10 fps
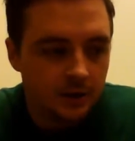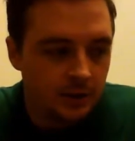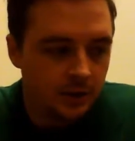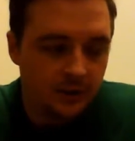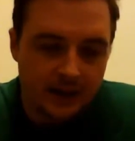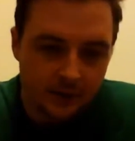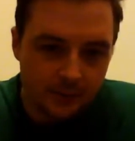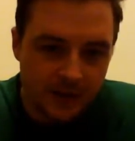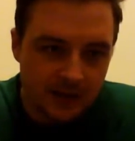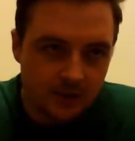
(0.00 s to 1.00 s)
So now the
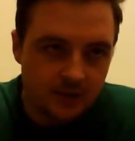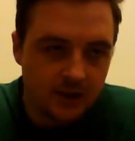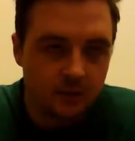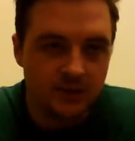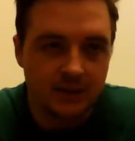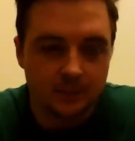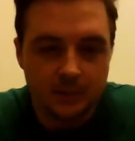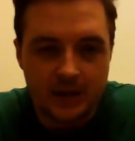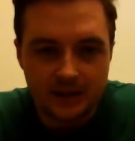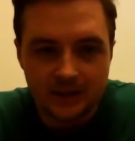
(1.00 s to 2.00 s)
past continuous and the
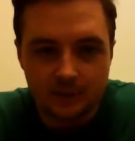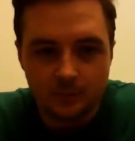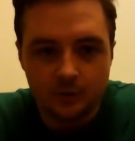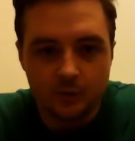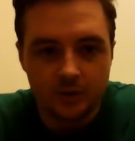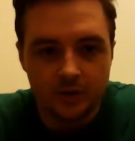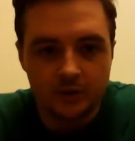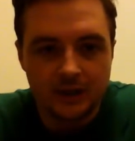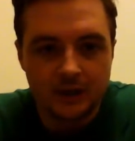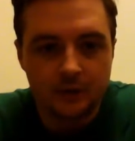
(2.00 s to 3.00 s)
past simple were
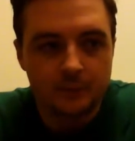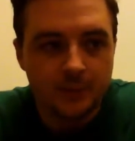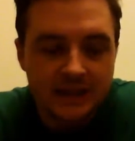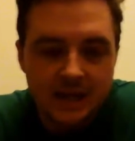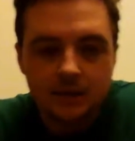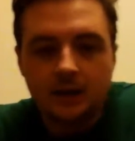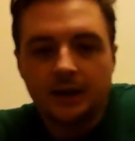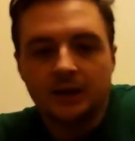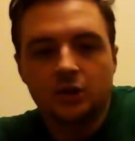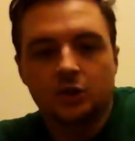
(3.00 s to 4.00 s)
used together. But then I
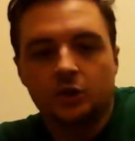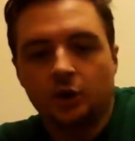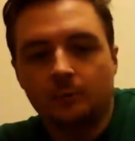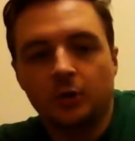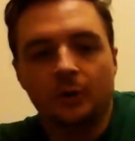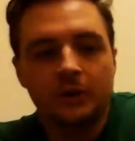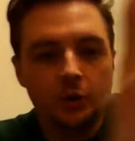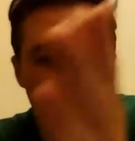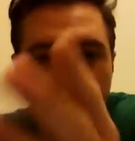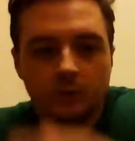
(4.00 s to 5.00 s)
can jump to a
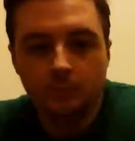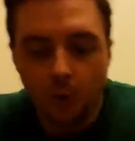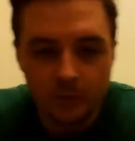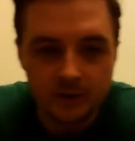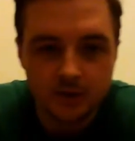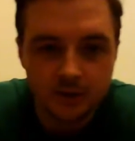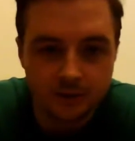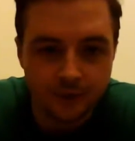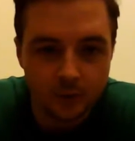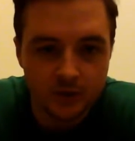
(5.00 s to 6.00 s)
new moment to
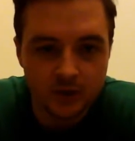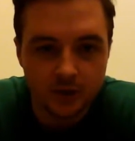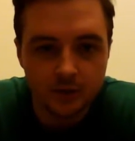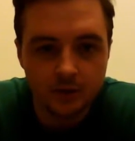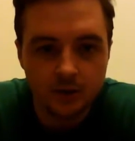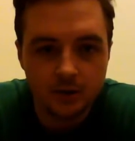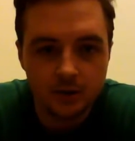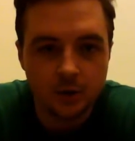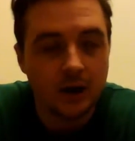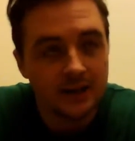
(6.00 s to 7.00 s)
focus on.
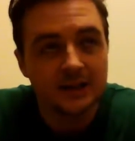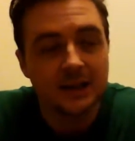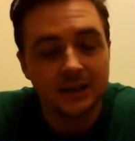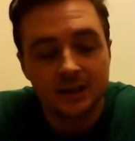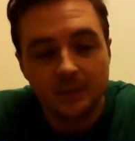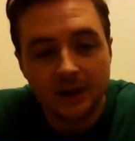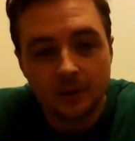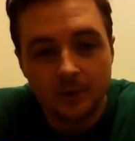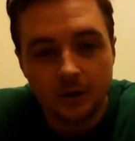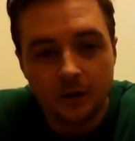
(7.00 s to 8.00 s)
So I decided to back
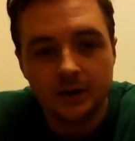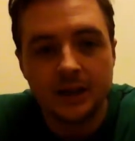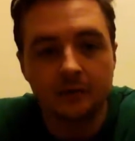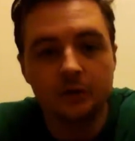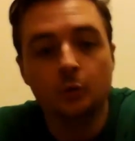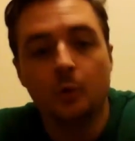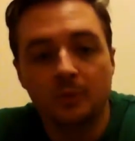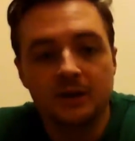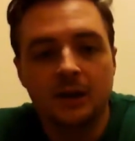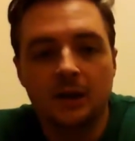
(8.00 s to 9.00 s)
up the car. Now, new
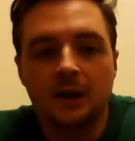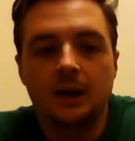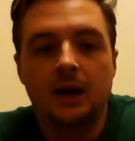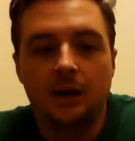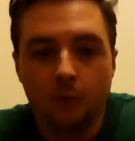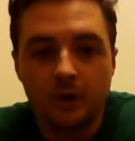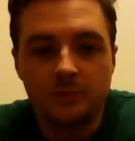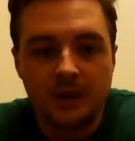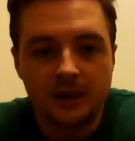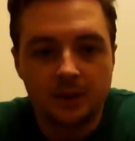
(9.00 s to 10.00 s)
moment. I was
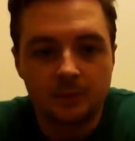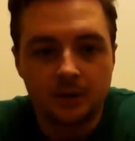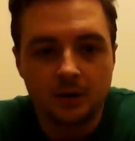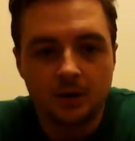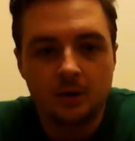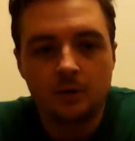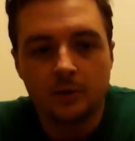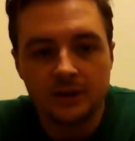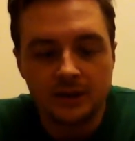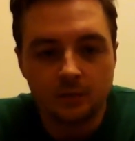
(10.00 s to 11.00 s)
backing up the car
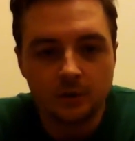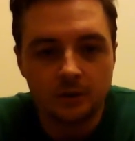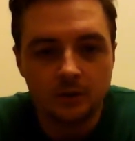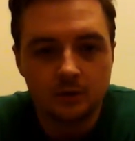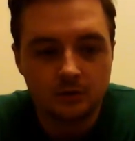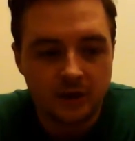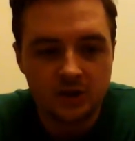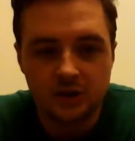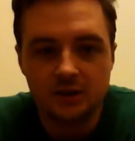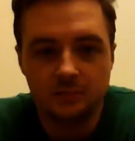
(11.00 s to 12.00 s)
when someone
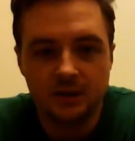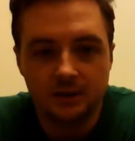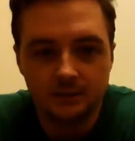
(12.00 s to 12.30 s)
crashed into me.